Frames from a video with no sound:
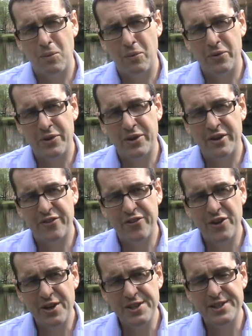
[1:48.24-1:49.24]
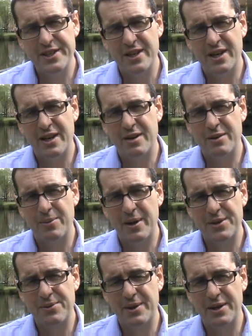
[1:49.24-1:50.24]
the first and
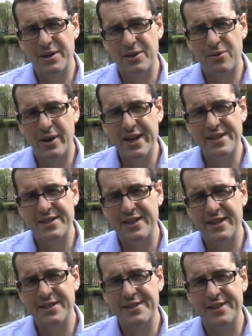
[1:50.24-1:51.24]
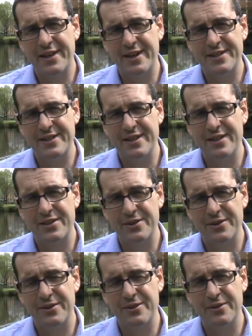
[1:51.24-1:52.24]
perhaps one of the greatest insights
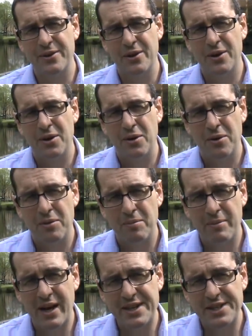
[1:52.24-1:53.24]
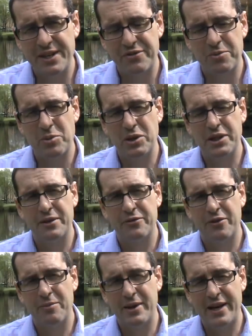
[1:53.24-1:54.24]
into magic
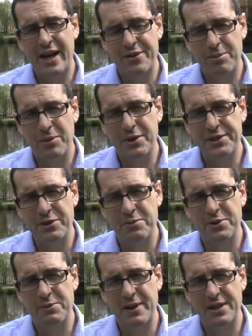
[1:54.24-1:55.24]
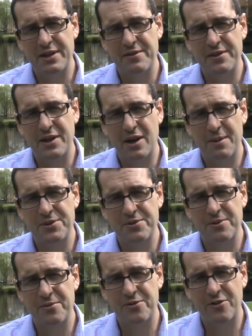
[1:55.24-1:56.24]
from an anthropological perspective comes
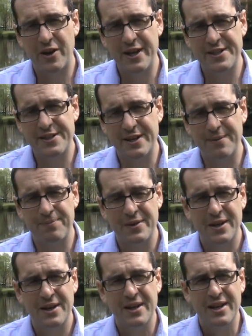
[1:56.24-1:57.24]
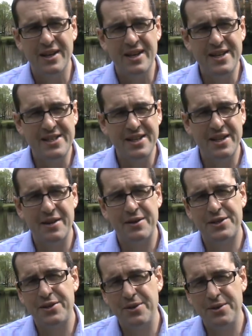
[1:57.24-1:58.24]
from Frazer. He said that there are
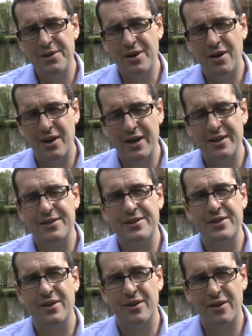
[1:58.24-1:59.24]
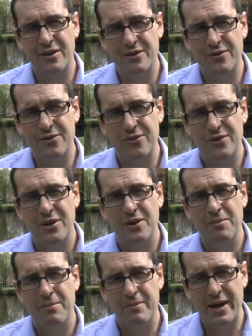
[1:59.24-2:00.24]
two kinds of
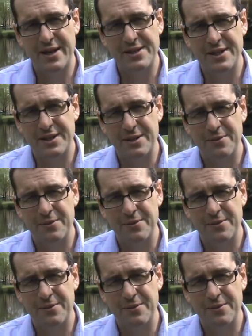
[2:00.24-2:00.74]
magic.